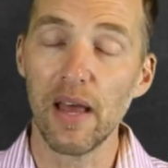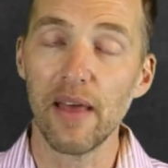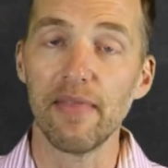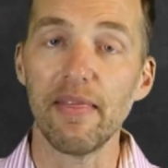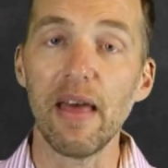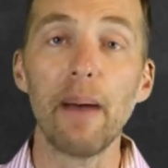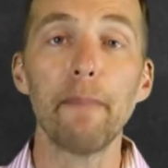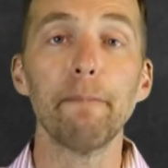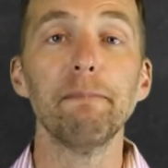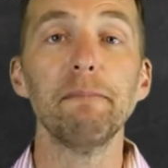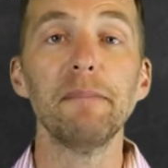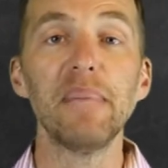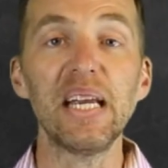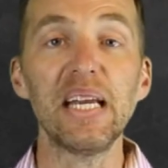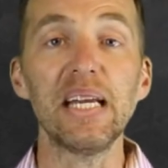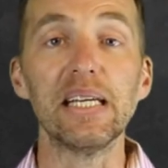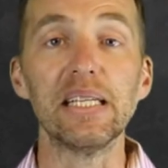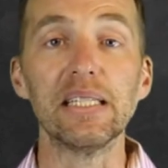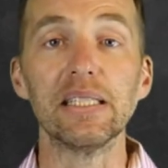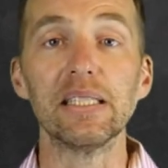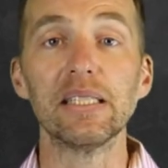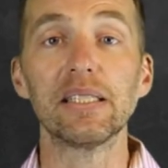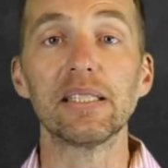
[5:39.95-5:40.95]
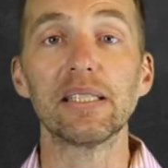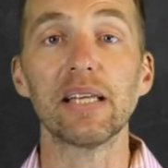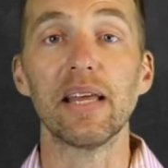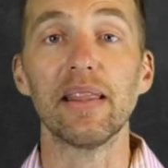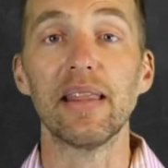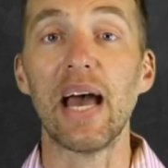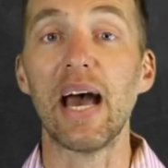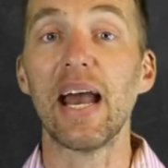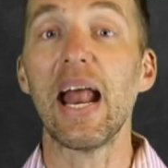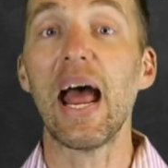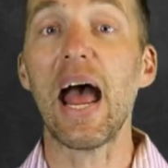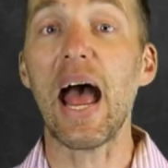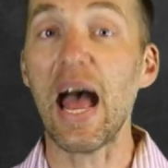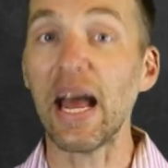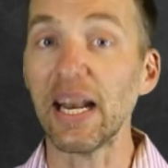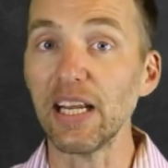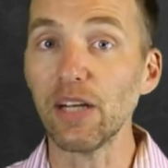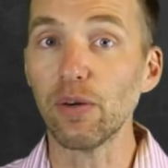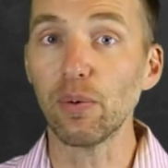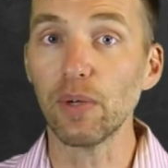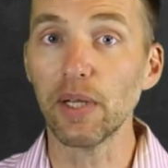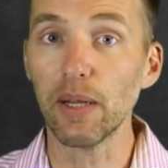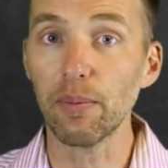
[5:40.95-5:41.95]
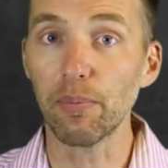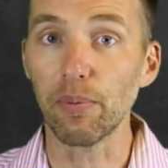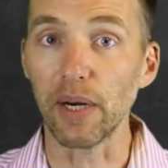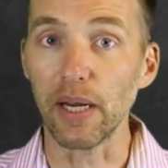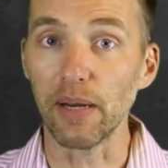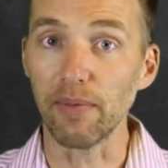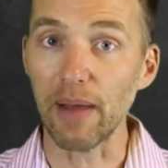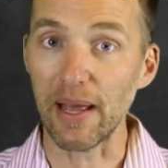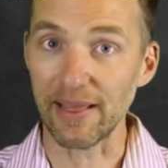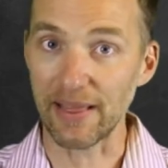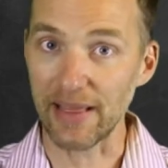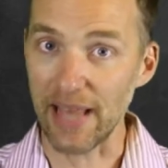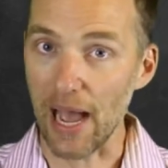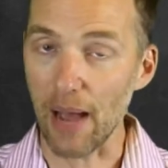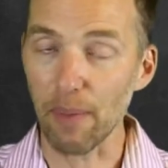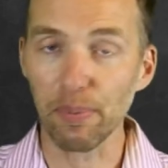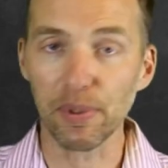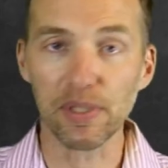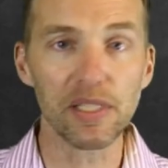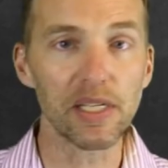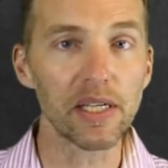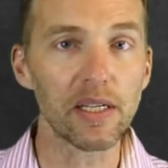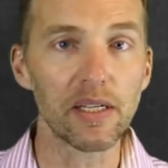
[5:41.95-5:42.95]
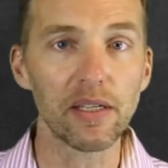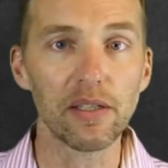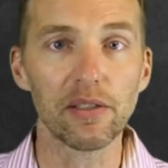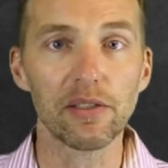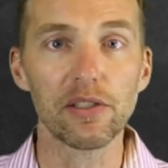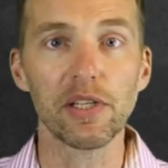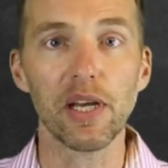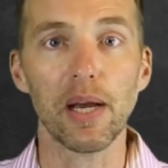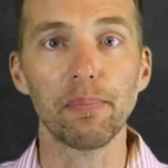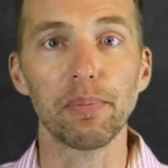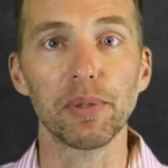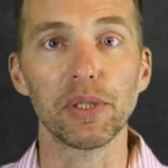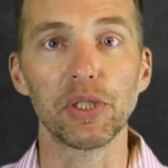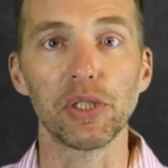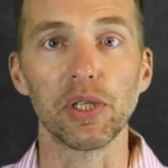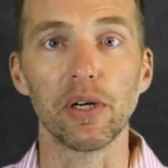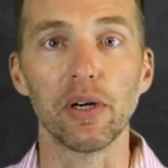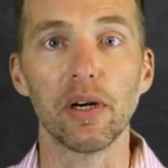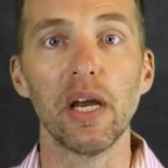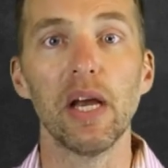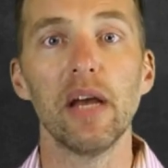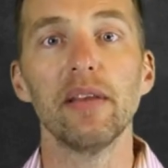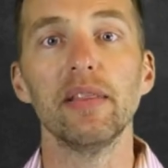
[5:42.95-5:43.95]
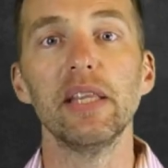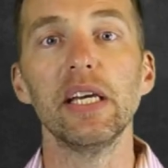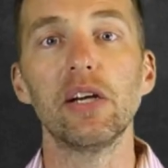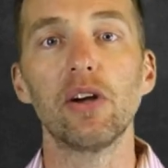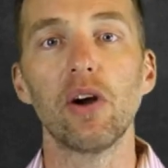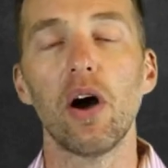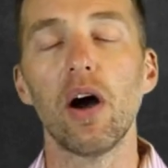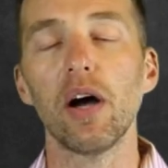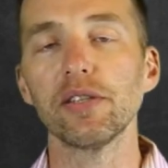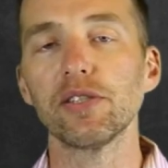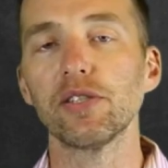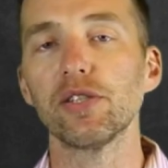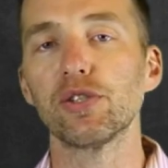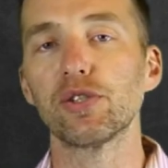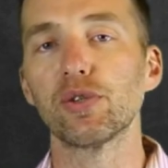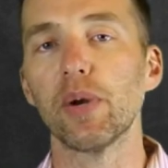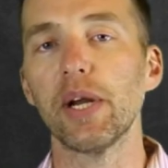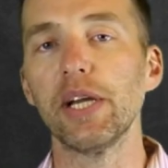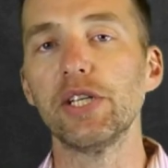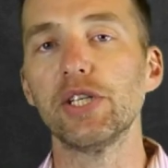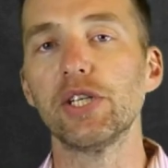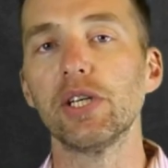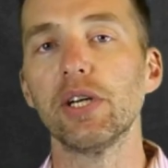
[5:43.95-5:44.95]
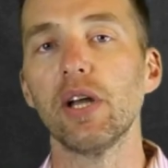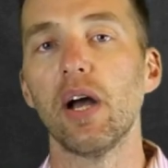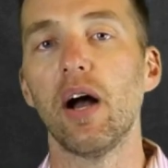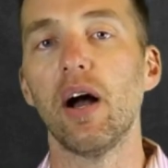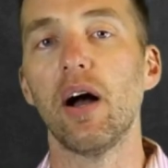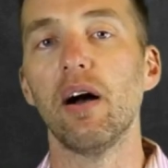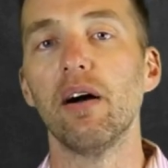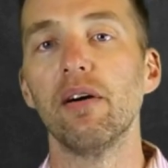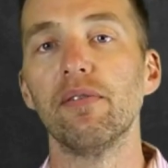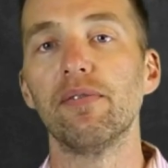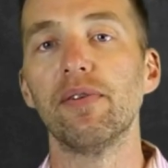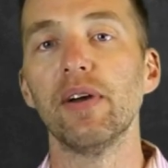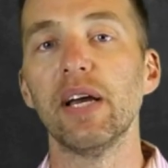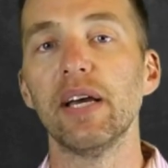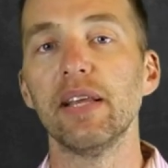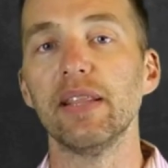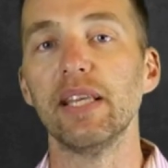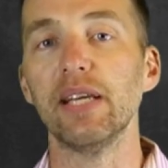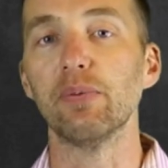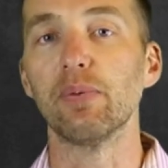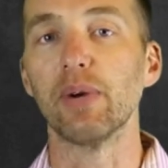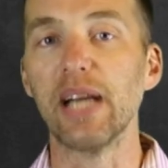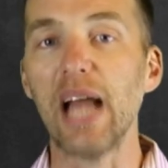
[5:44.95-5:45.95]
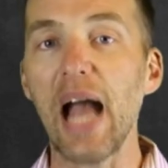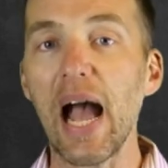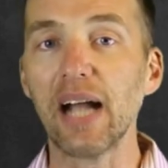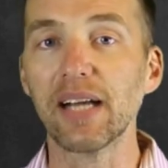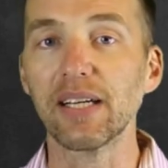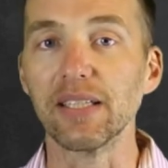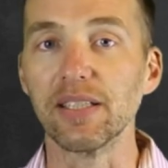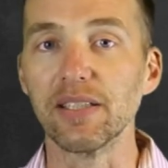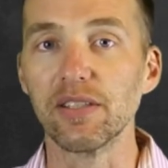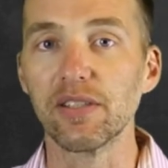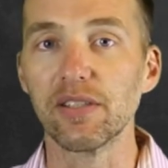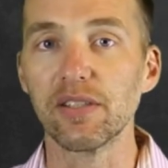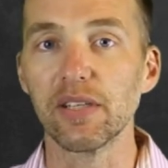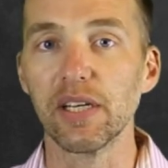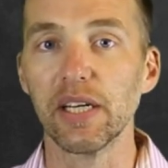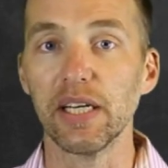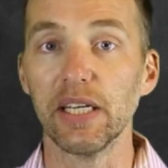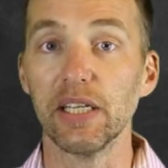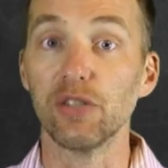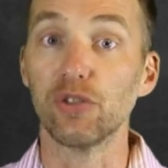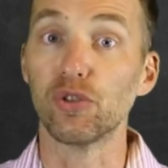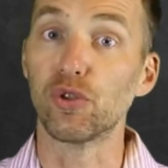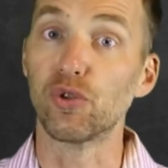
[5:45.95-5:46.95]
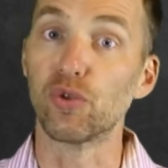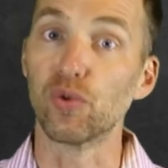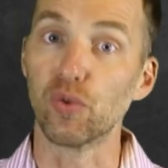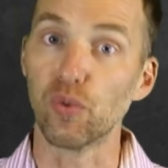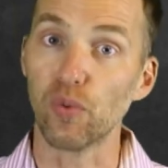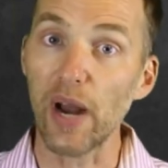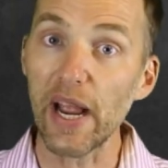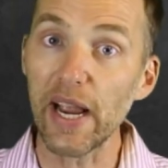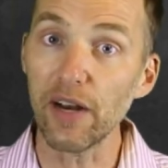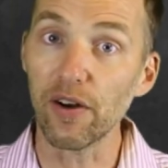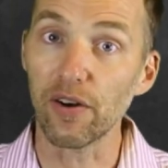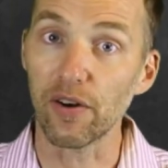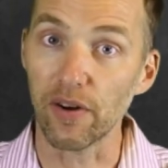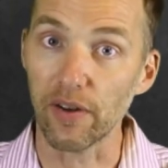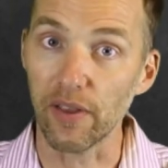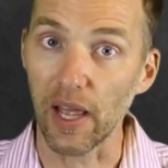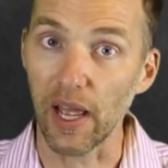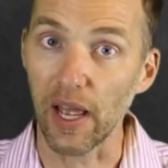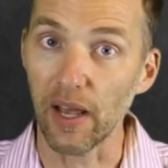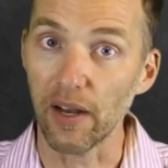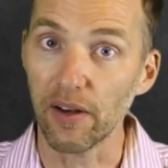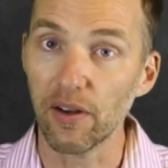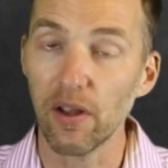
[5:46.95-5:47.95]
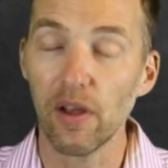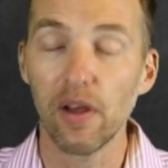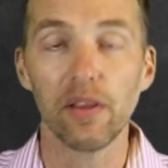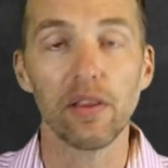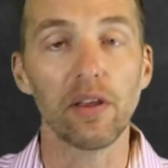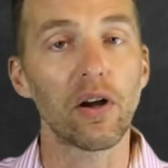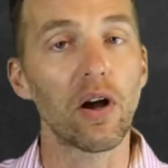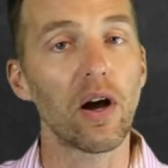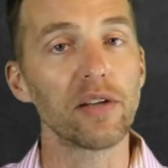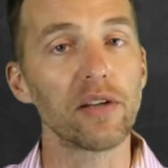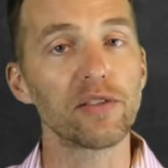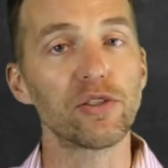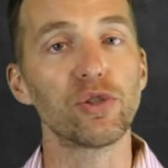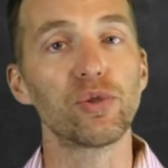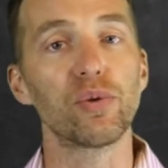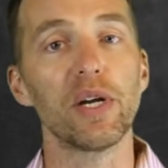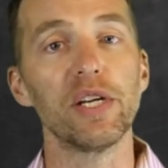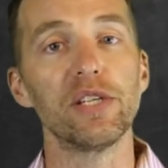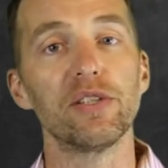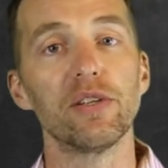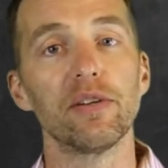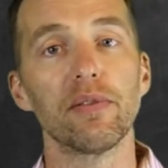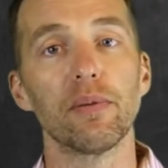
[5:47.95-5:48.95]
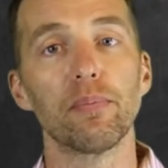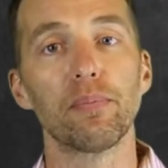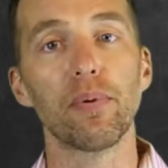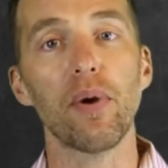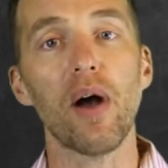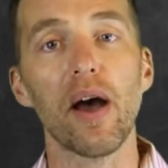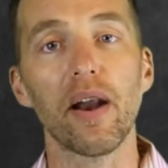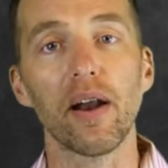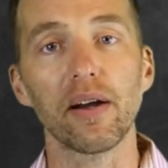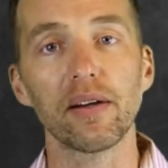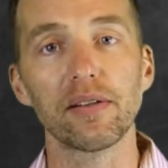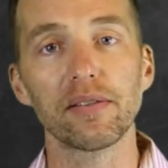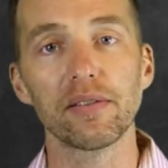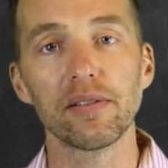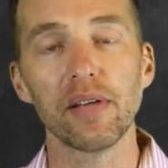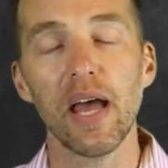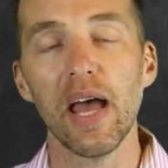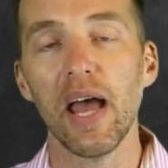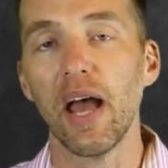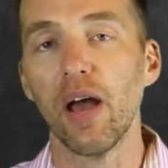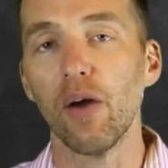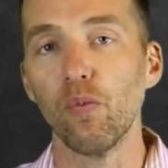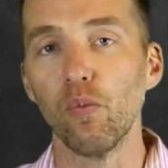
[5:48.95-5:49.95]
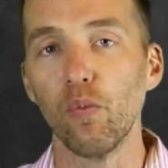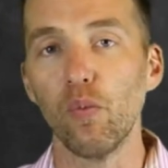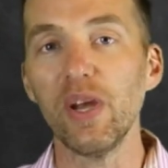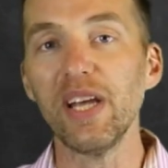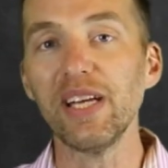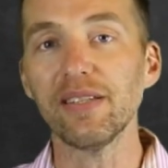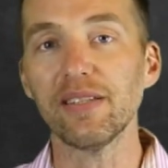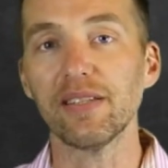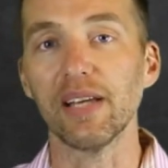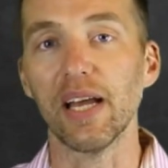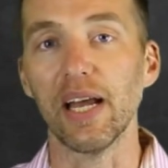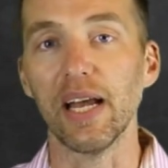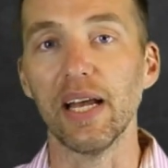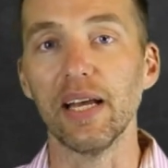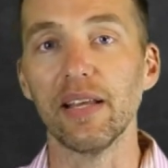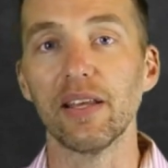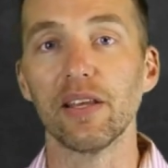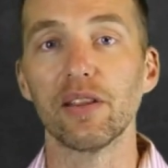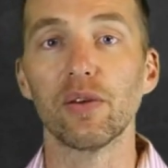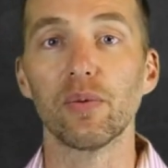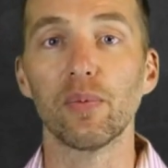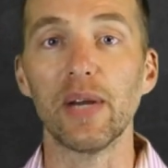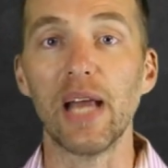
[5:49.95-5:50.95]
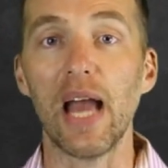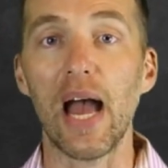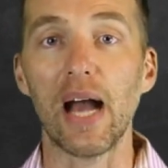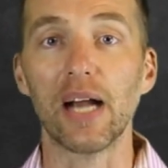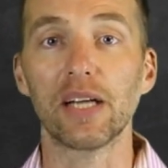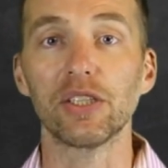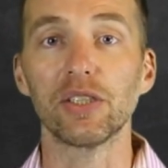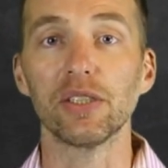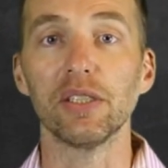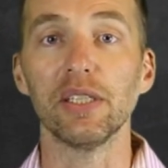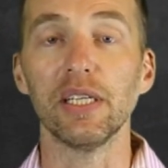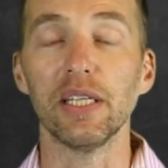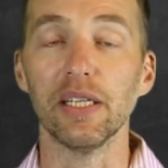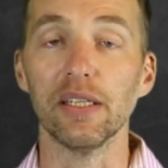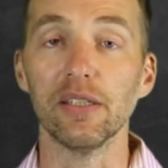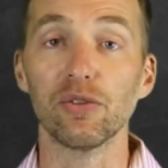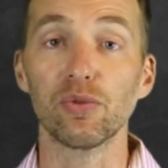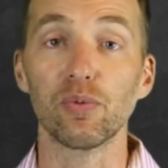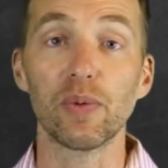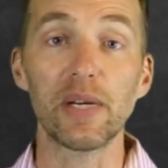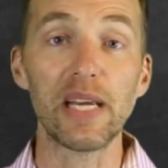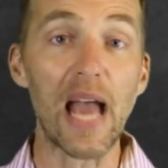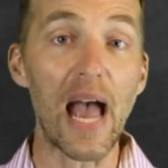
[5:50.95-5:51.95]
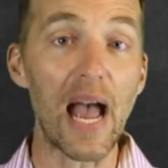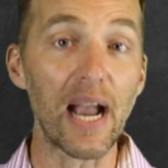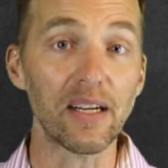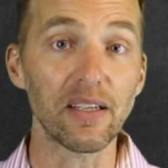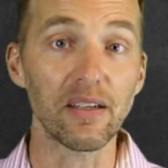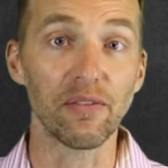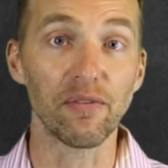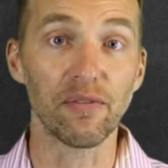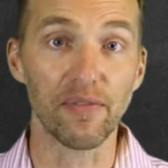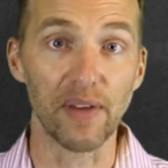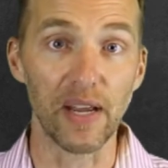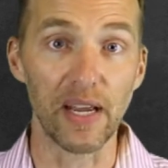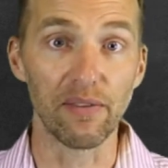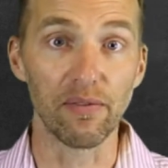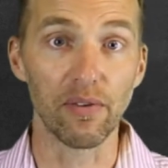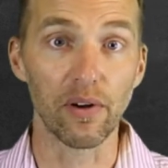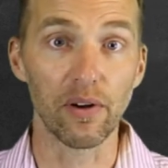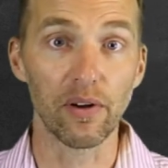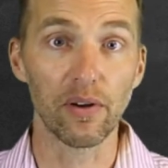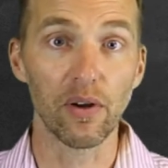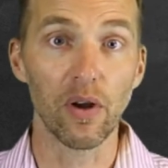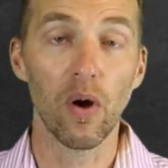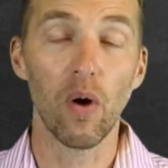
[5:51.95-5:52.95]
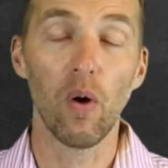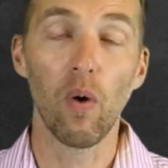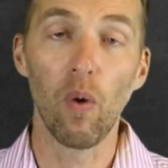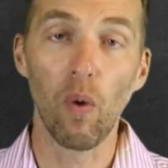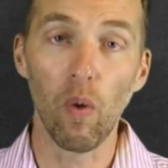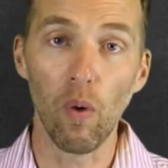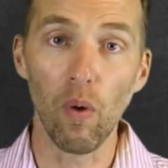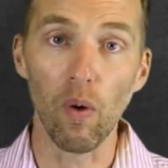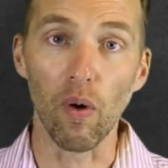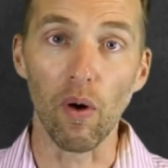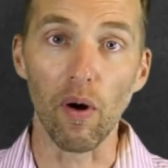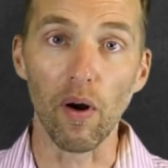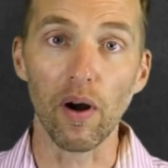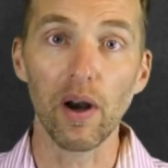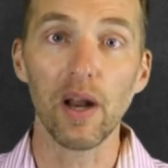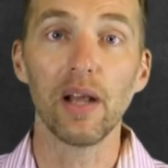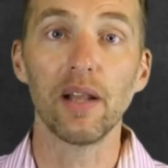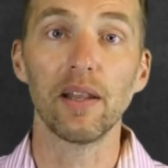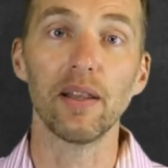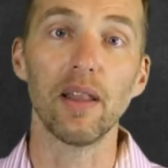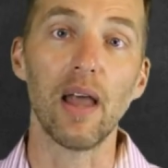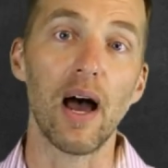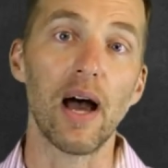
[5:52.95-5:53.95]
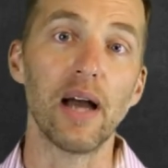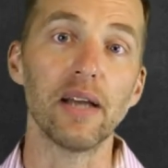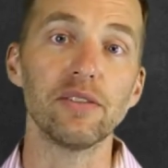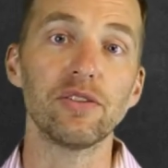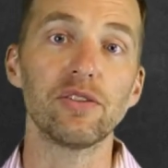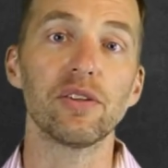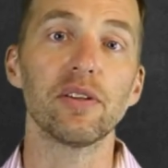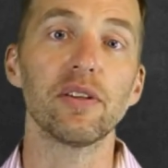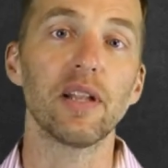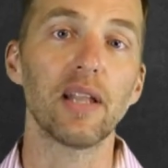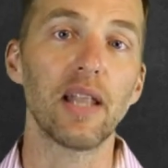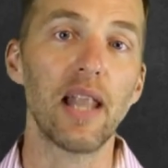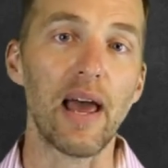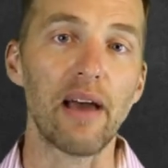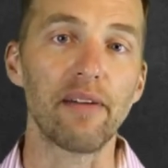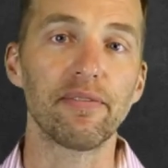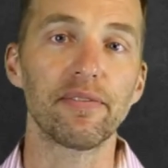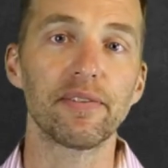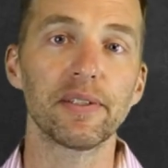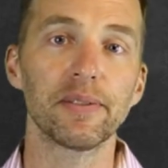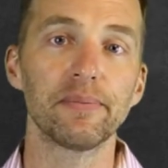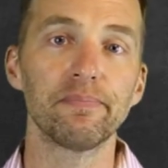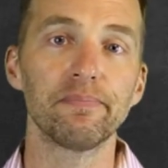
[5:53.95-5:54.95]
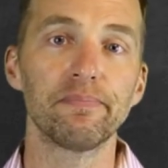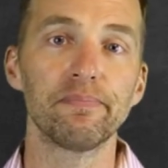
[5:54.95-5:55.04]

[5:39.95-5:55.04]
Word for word: that means that at equilibrium, at that particular temperature, the concentration of the reactants is greater than the concentration of the products, and we say that the reaction is reactant favored or lies to the left.